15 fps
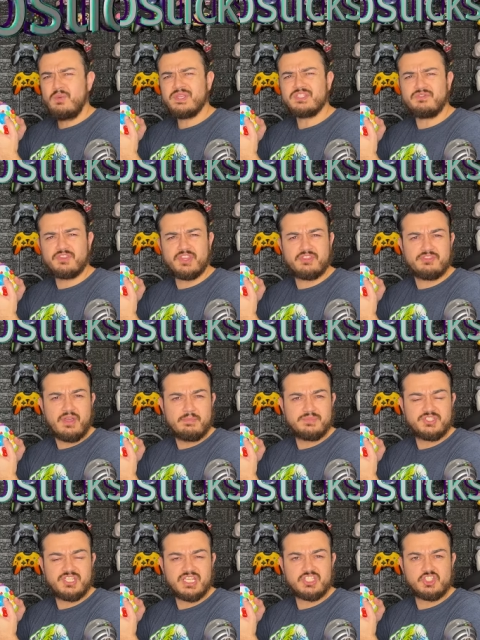as for the
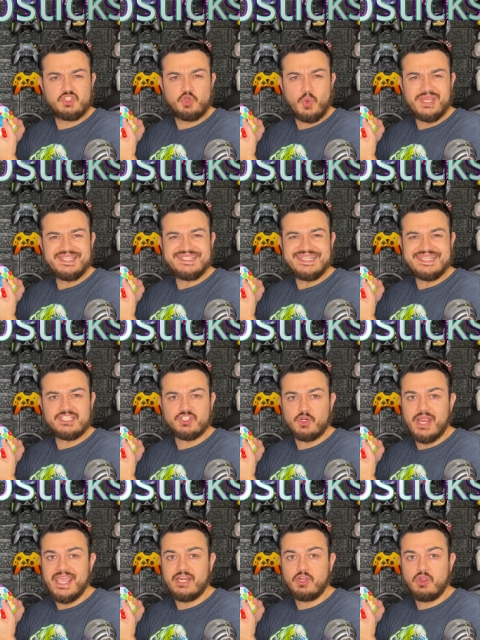thumbsticks, joysticks,
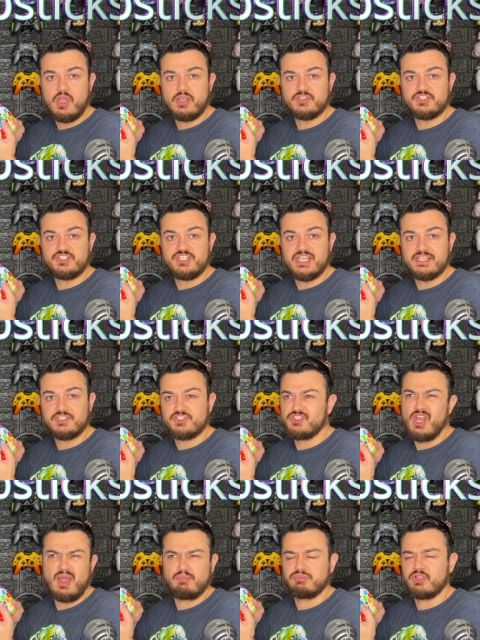or analog sticks,
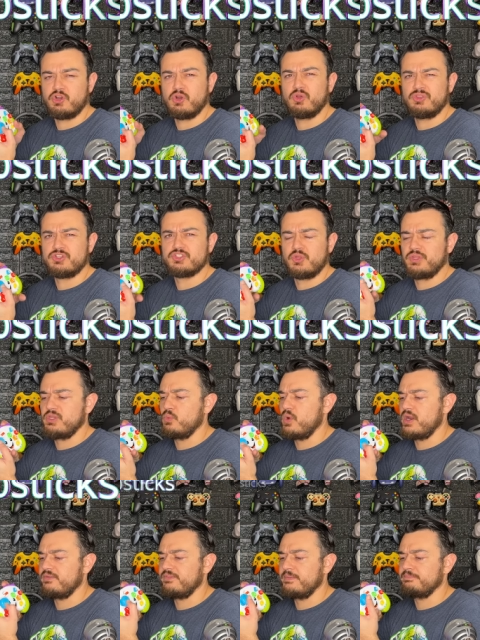not plural, there's only
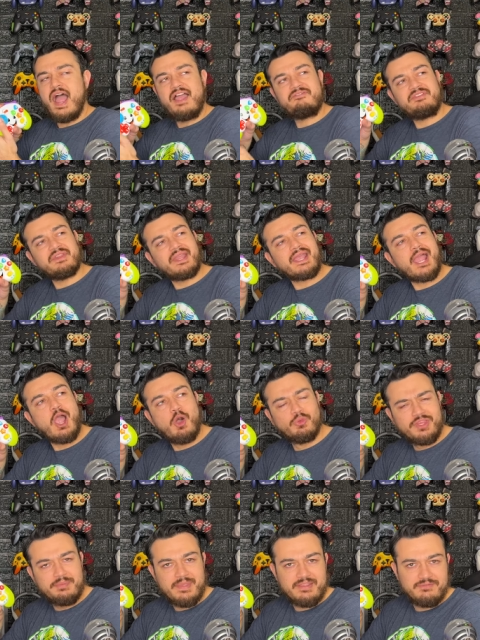one of them. I feel like I
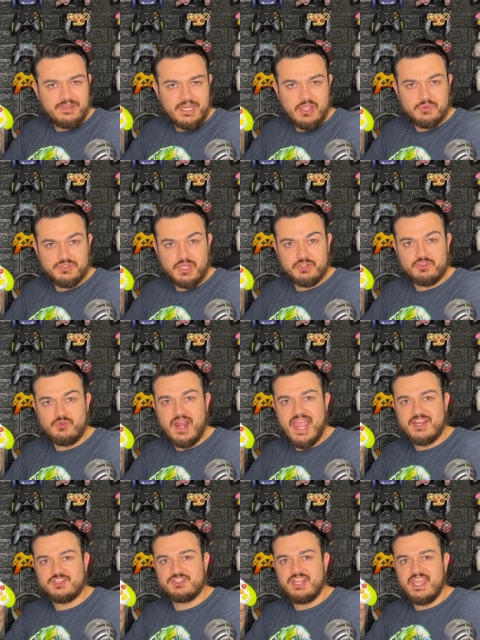only make videos on
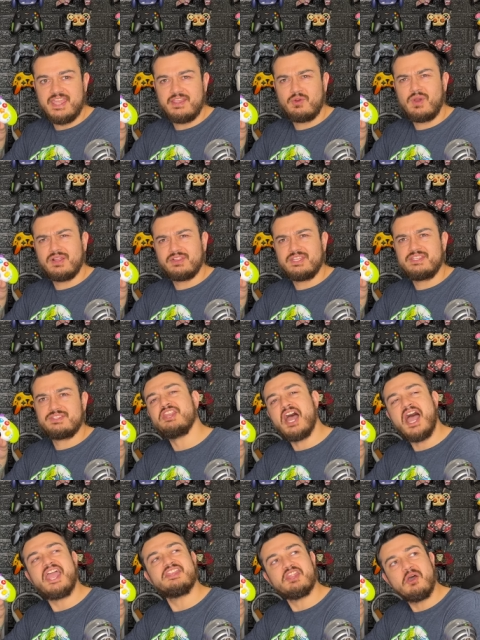trash day, or at least
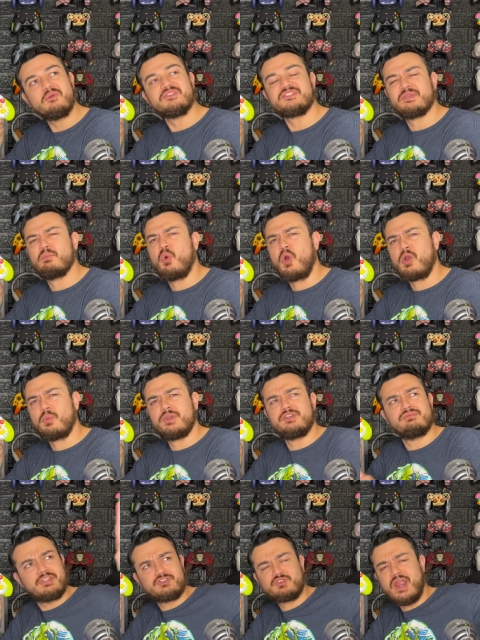I notice it more
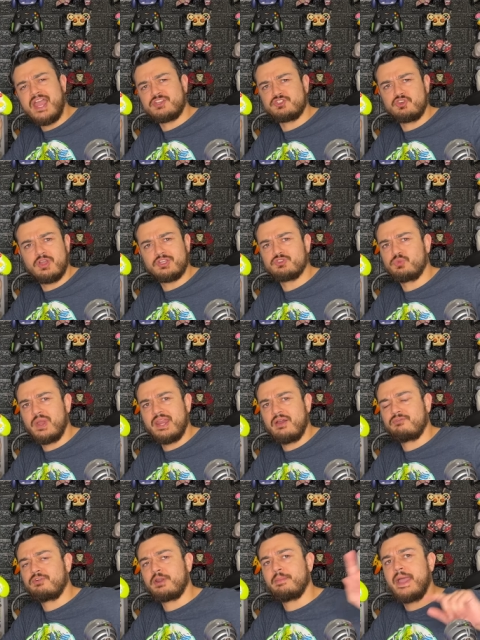when trash trucks right
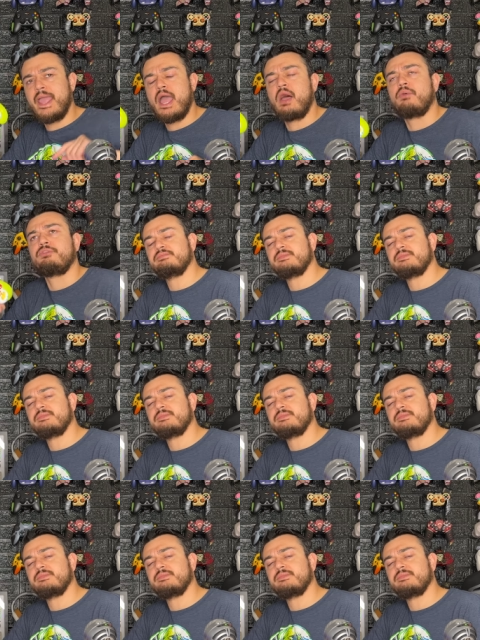out front of my house.